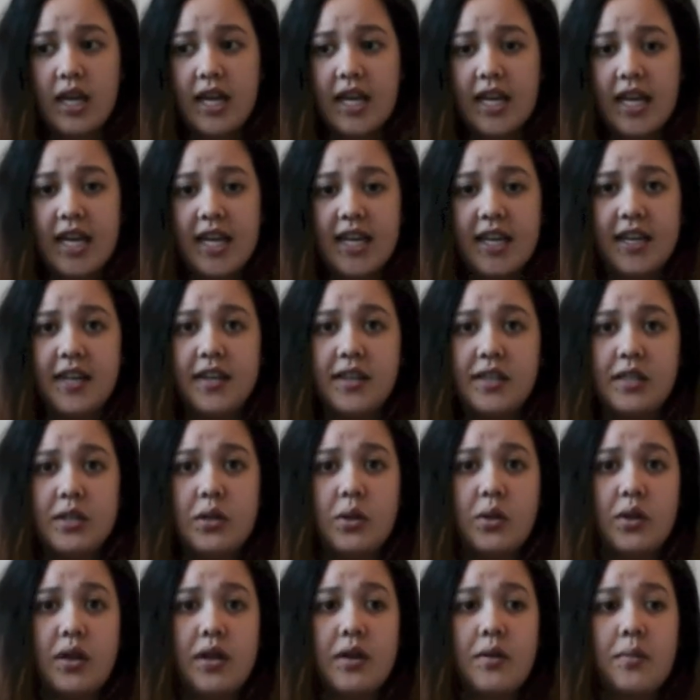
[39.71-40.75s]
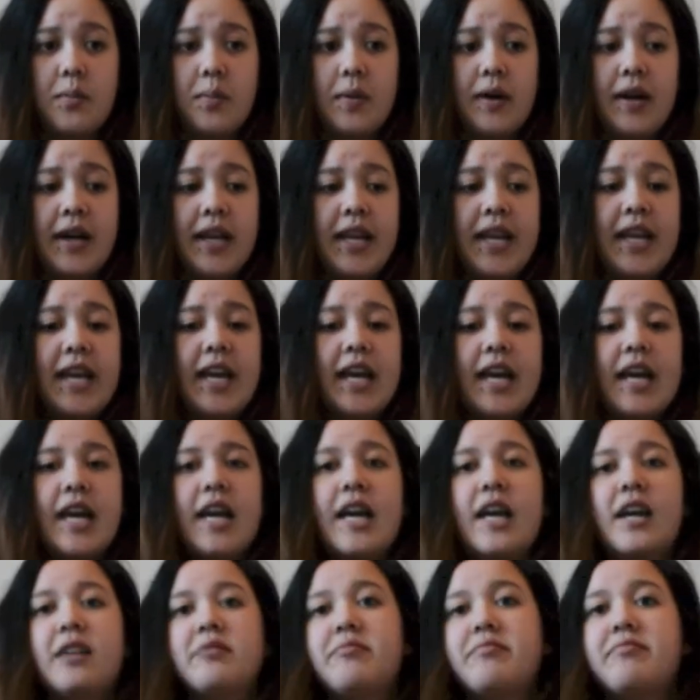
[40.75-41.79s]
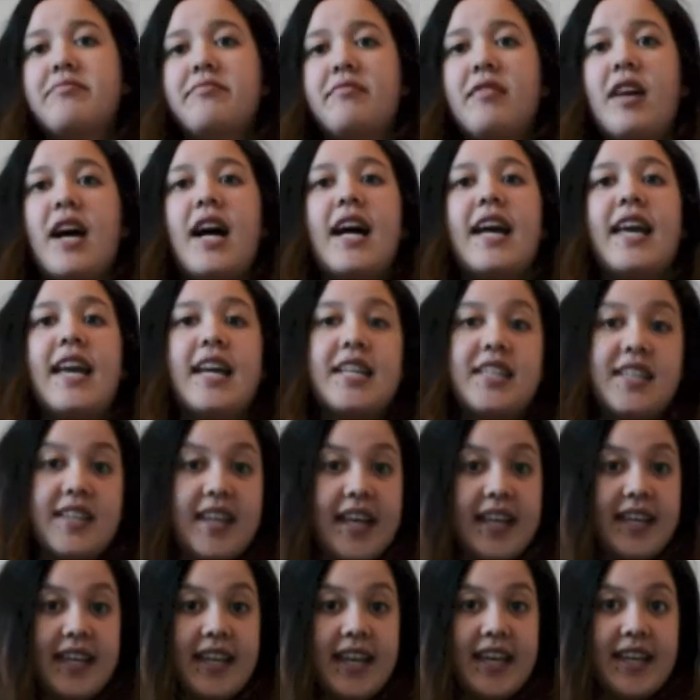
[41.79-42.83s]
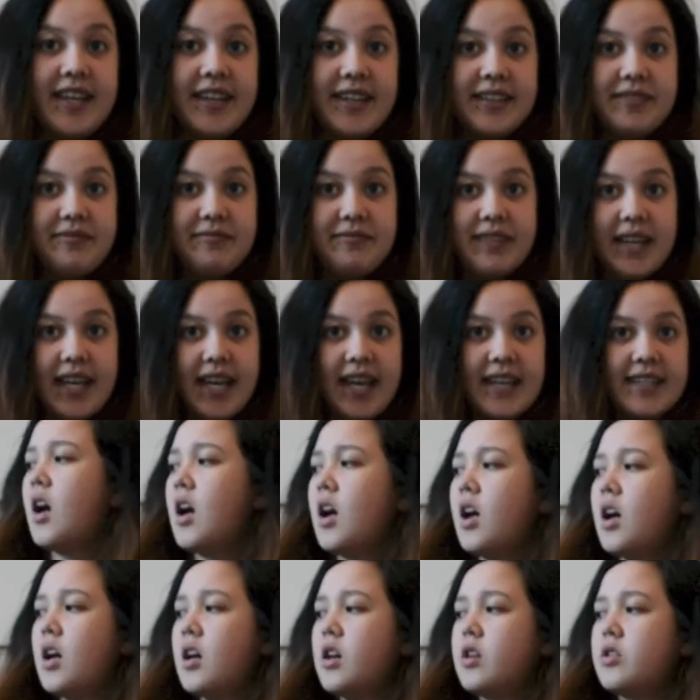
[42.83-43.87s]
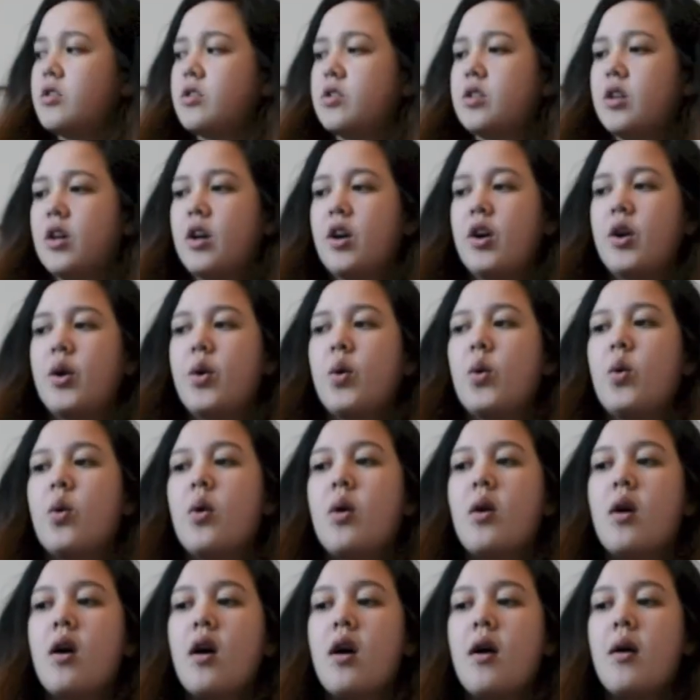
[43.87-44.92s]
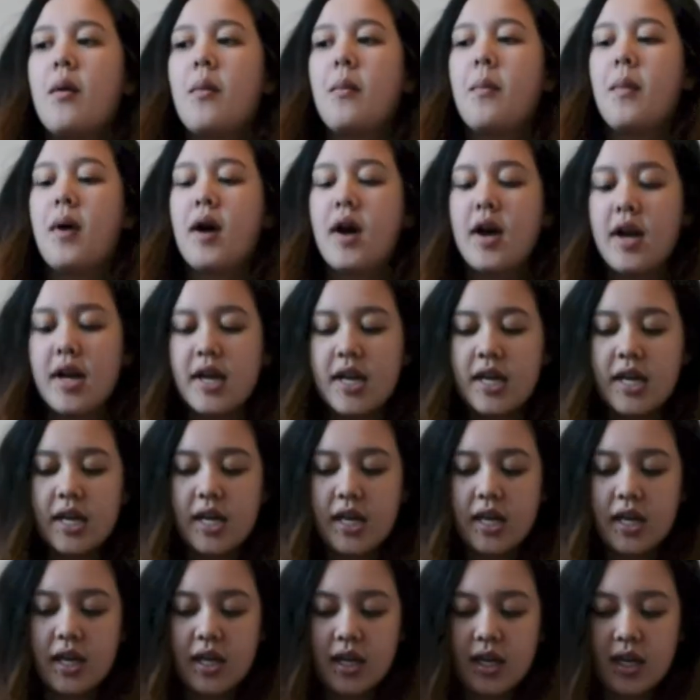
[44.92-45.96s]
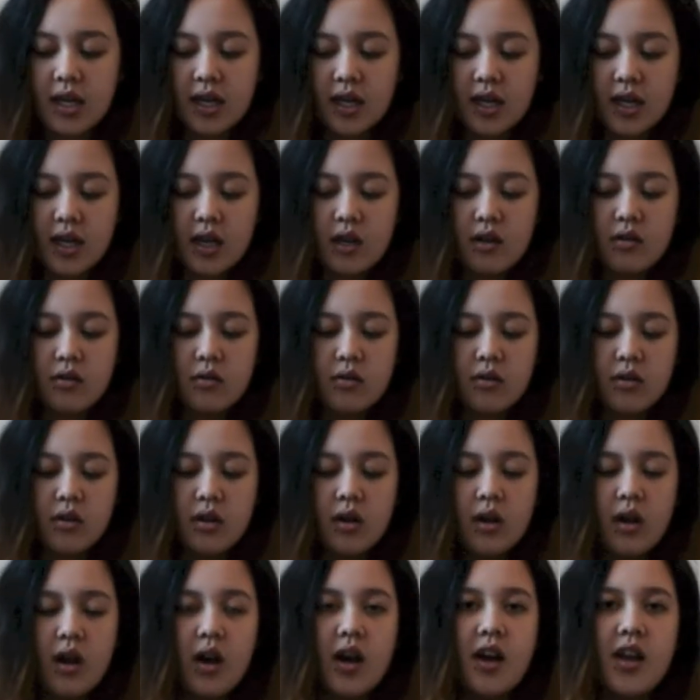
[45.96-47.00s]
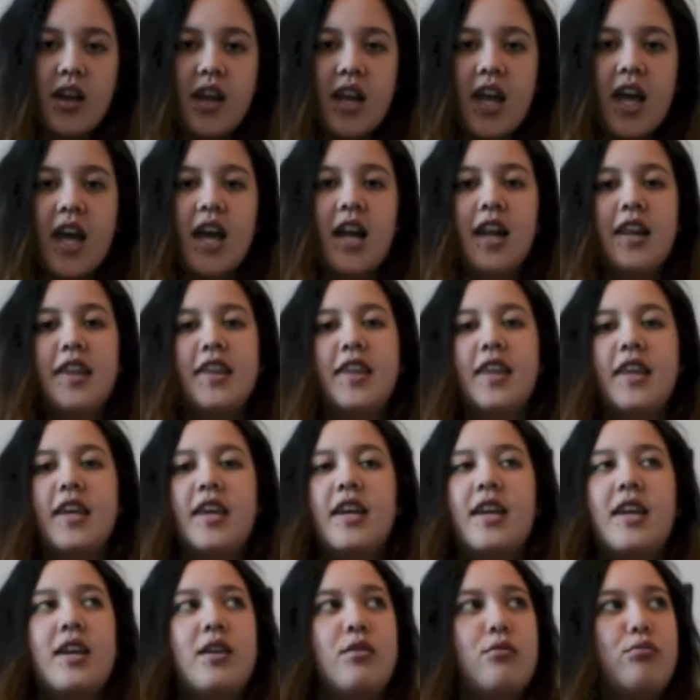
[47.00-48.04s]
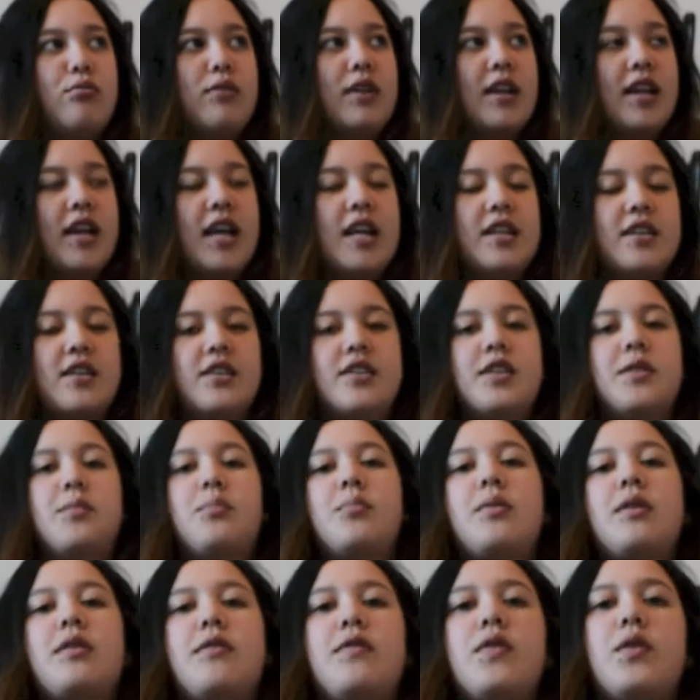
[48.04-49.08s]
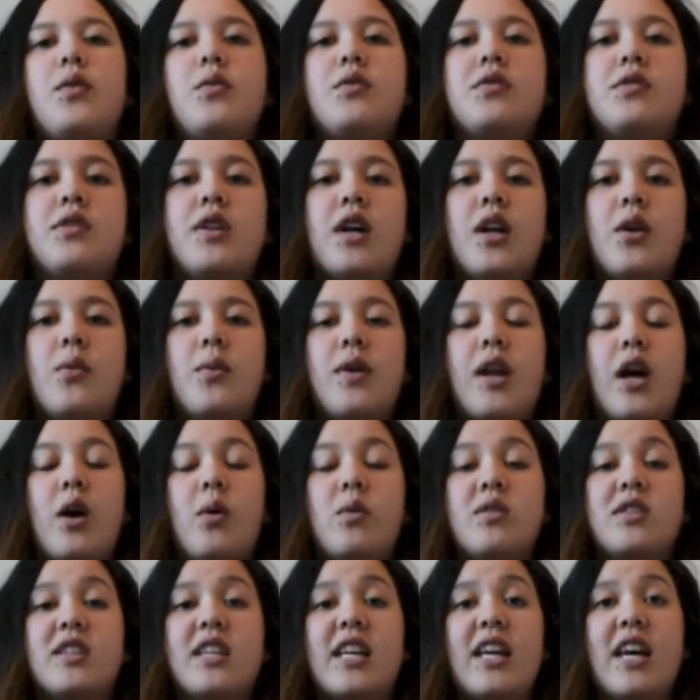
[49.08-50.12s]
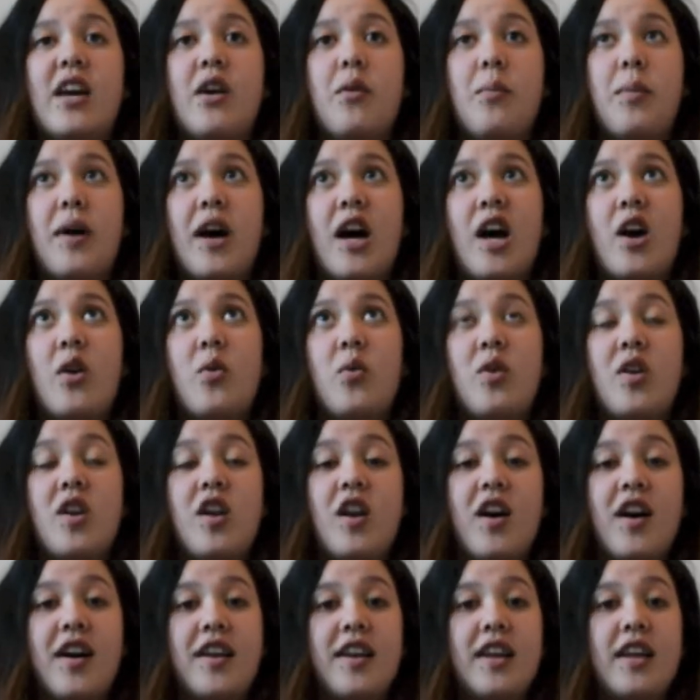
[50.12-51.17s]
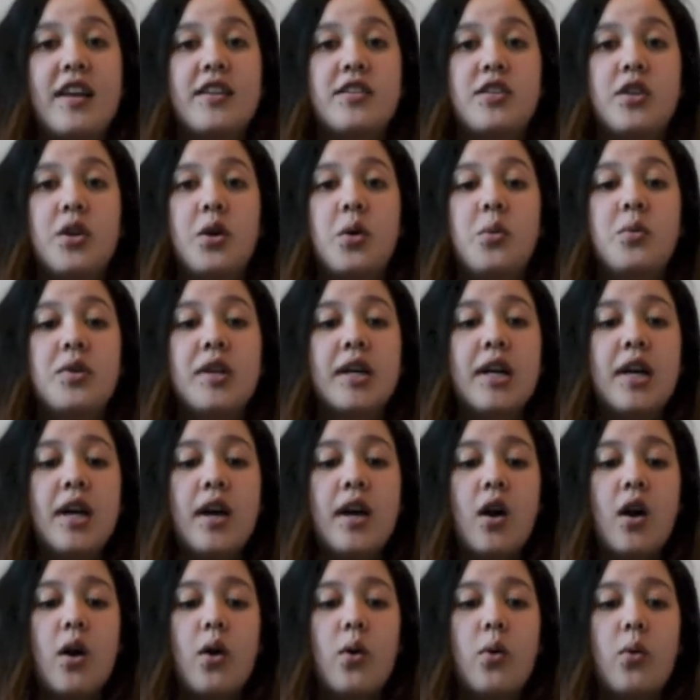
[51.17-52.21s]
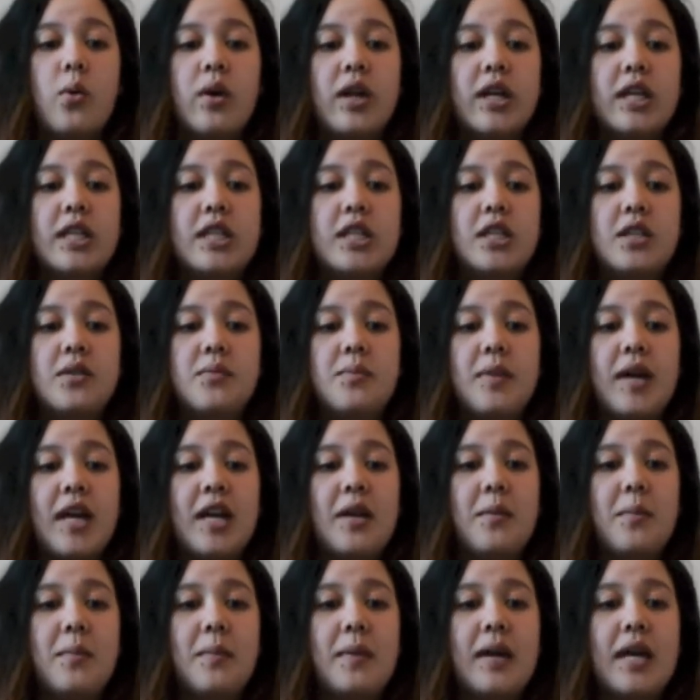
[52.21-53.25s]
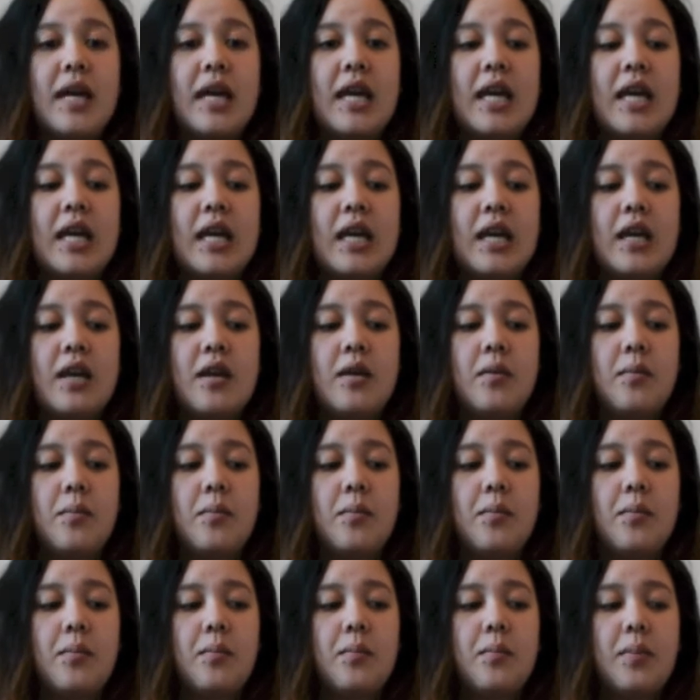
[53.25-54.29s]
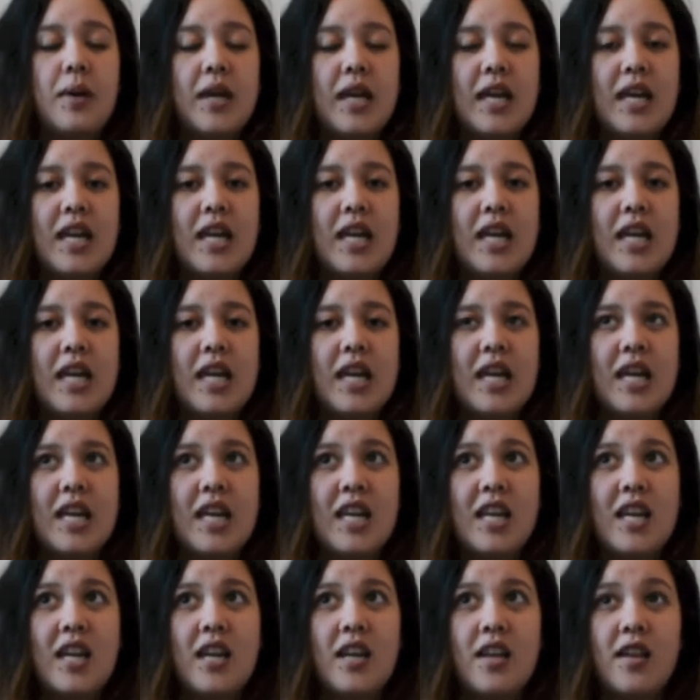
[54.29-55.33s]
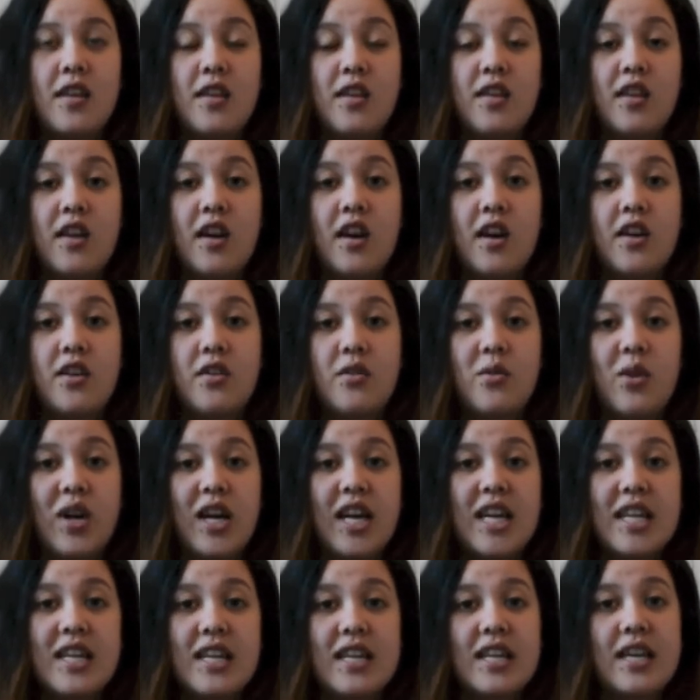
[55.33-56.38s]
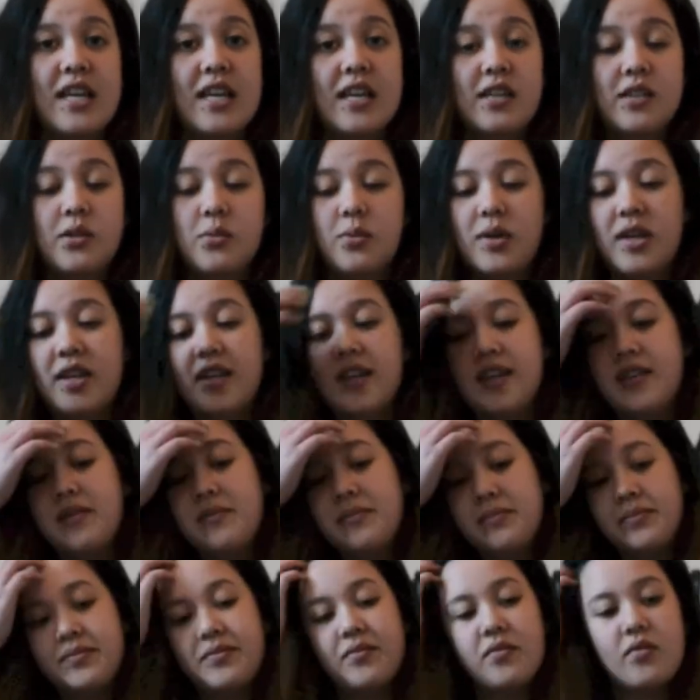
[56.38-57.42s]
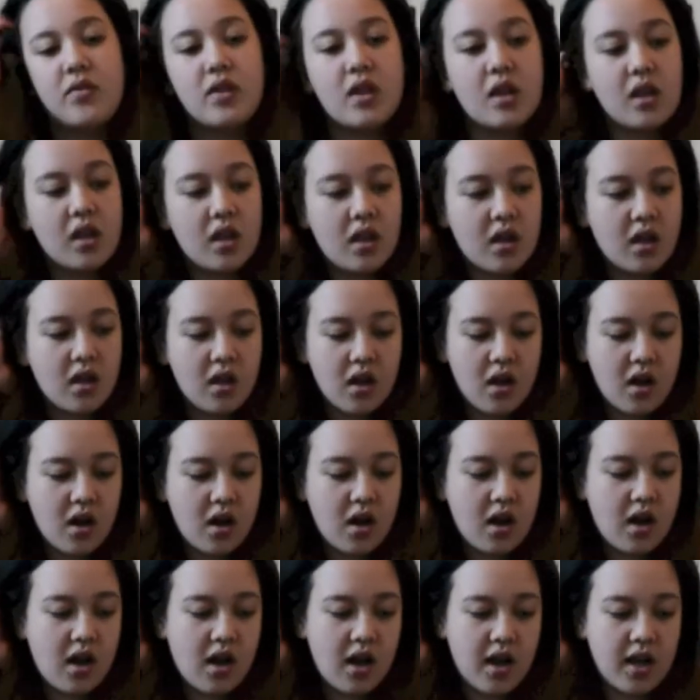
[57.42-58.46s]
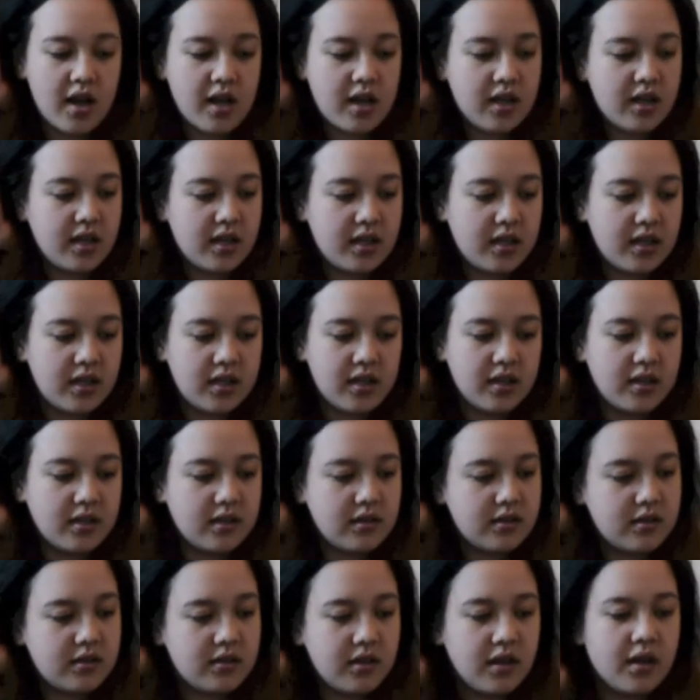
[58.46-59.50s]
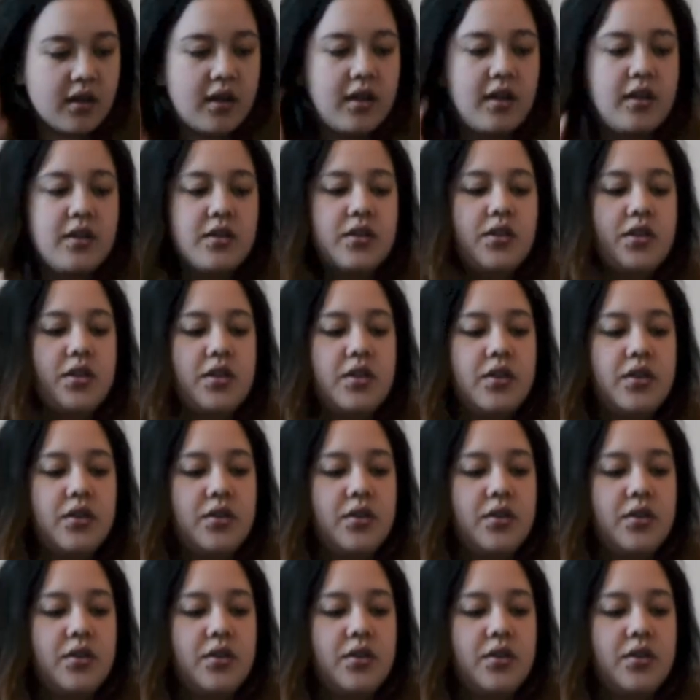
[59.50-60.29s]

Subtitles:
eating disorder, but I'll get to that later, I guess. So my unhealthy relationship with food started when I was about 9 years old, which made me be in 3rd grade here in Sweden. I started to